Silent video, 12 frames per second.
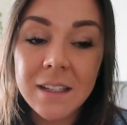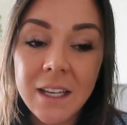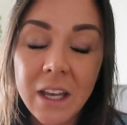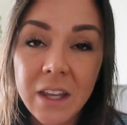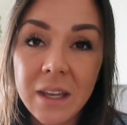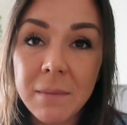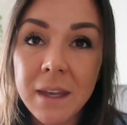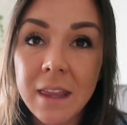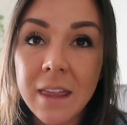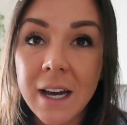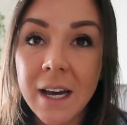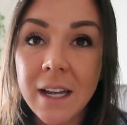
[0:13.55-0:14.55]
telling me
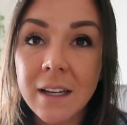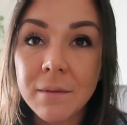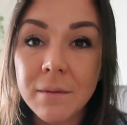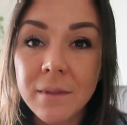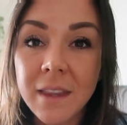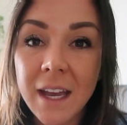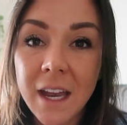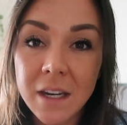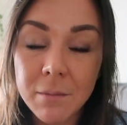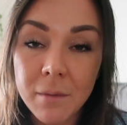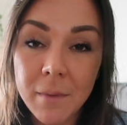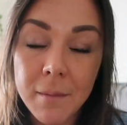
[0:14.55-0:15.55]
that they had
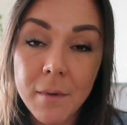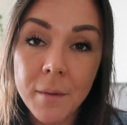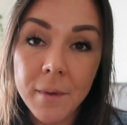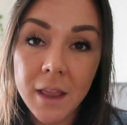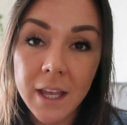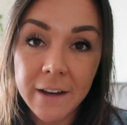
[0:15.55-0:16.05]
to put my mom on